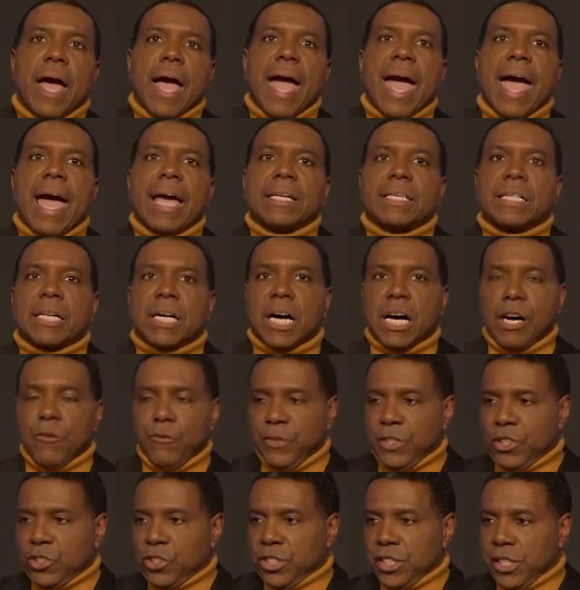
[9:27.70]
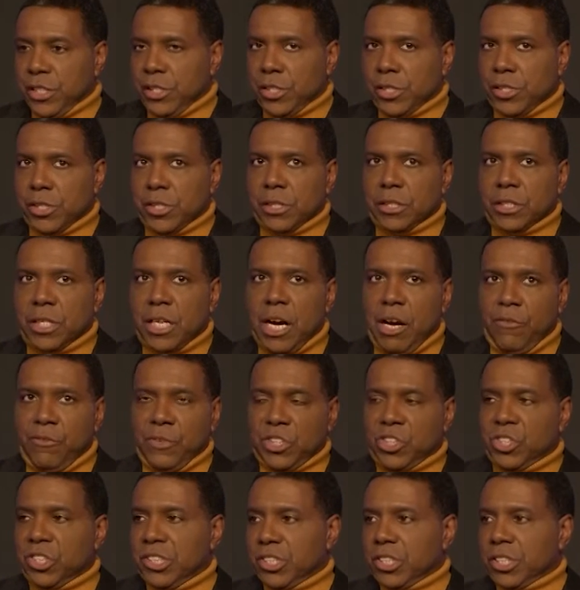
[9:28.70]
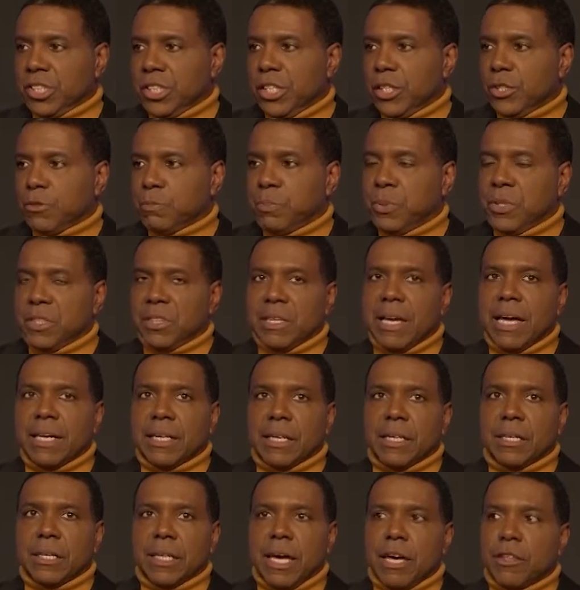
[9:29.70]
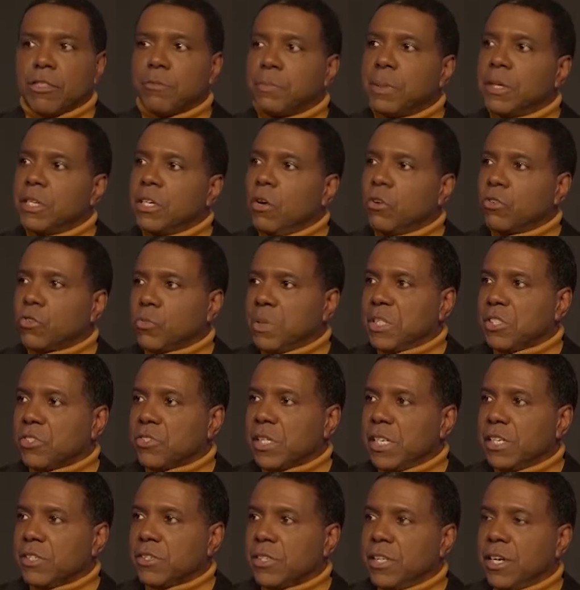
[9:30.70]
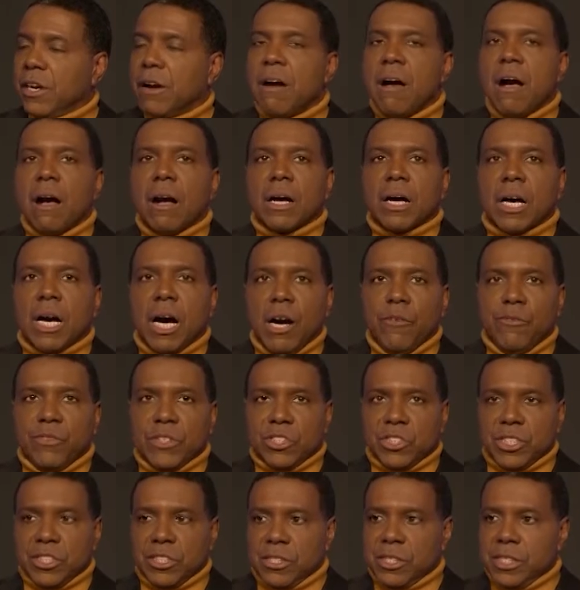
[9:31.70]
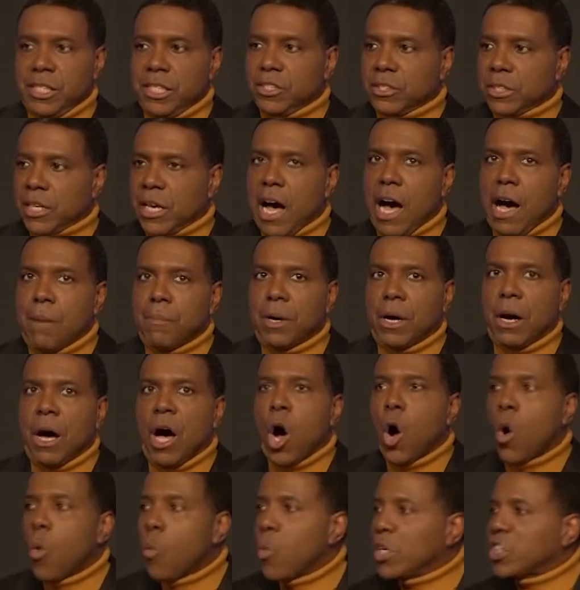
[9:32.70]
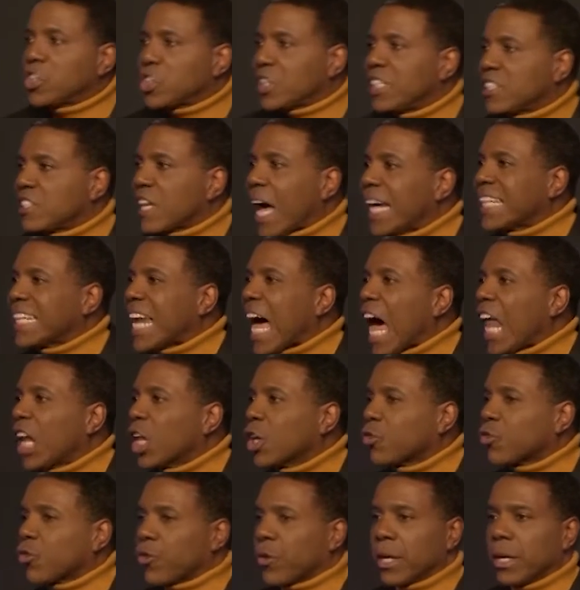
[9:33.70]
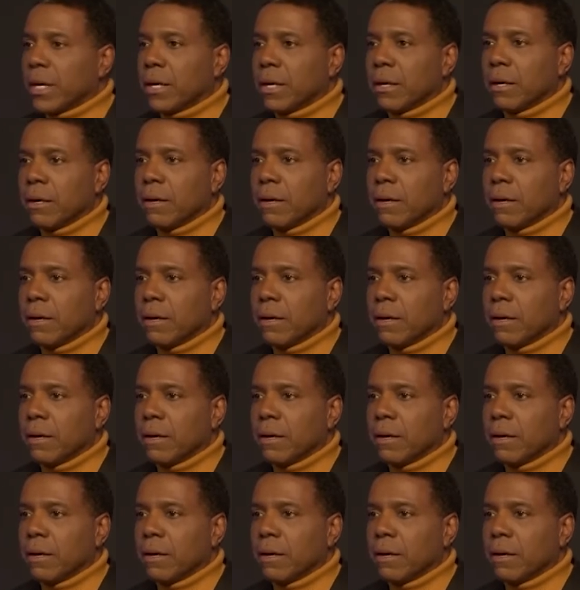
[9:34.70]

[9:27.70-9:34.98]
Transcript: and covetousness. Put that to death. But notice what he says here. Covetousness, comma, which is idolatry.